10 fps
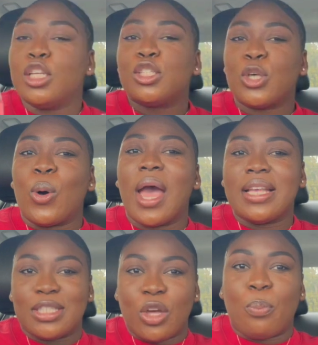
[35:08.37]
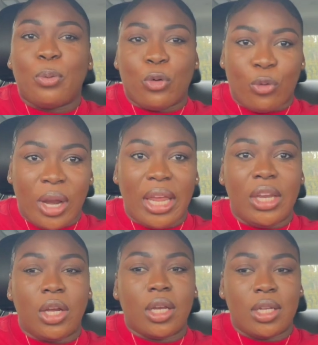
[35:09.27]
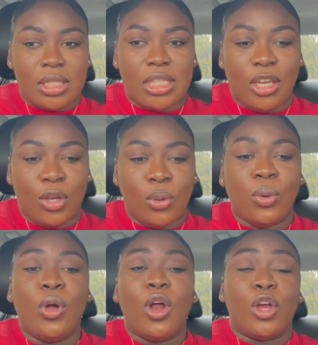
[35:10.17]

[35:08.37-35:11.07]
So as the parade continue,